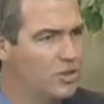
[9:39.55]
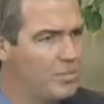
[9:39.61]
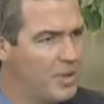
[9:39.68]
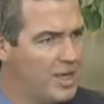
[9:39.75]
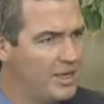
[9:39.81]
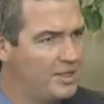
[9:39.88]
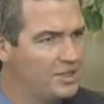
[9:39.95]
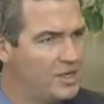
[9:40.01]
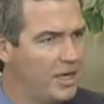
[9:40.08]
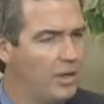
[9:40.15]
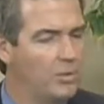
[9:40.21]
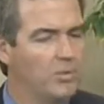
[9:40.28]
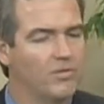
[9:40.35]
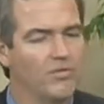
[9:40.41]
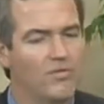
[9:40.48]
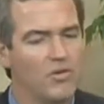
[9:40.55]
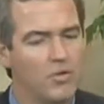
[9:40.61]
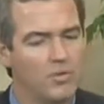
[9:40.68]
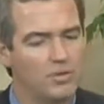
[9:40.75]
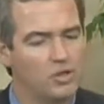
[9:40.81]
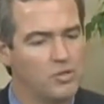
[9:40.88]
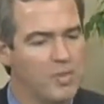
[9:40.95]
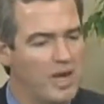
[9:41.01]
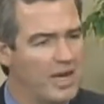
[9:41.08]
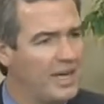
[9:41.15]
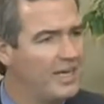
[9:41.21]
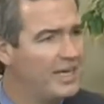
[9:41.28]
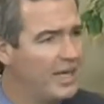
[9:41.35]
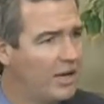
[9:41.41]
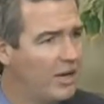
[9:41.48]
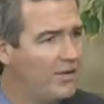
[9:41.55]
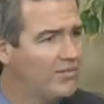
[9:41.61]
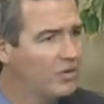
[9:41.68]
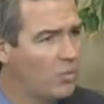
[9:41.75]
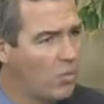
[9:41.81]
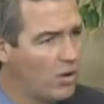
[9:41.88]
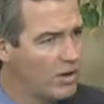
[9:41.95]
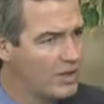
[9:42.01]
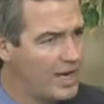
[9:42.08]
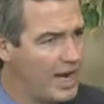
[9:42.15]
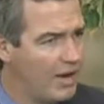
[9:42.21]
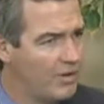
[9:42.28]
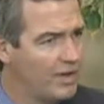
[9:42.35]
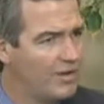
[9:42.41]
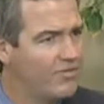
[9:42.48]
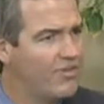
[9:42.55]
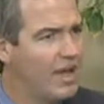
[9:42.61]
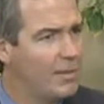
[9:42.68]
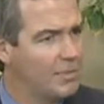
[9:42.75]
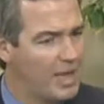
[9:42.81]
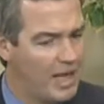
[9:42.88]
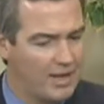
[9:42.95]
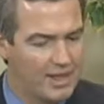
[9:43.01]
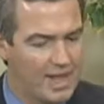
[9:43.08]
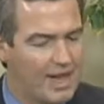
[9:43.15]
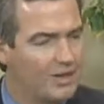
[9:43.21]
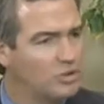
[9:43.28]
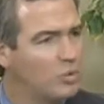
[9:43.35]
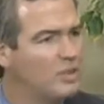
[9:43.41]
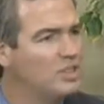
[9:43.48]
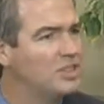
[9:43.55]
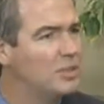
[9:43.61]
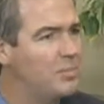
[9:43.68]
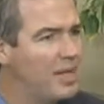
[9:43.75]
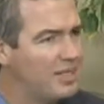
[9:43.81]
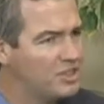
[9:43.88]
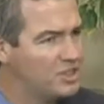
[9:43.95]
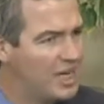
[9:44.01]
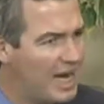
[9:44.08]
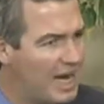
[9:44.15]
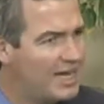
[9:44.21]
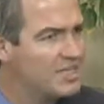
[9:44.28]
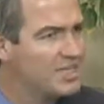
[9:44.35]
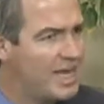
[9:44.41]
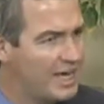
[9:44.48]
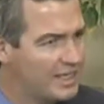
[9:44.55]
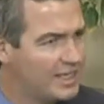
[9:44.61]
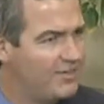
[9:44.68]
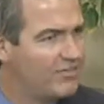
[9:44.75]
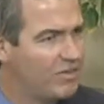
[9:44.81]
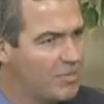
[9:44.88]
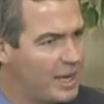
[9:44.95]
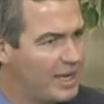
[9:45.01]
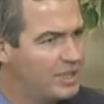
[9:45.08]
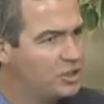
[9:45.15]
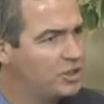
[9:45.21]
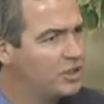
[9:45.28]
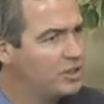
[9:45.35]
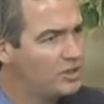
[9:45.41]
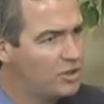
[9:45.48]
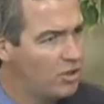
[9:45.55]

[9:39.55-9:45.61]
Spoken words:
tremendous, Darren. Well, for viewers who may need to get off to work now or get family out of the house, what's the best contact information?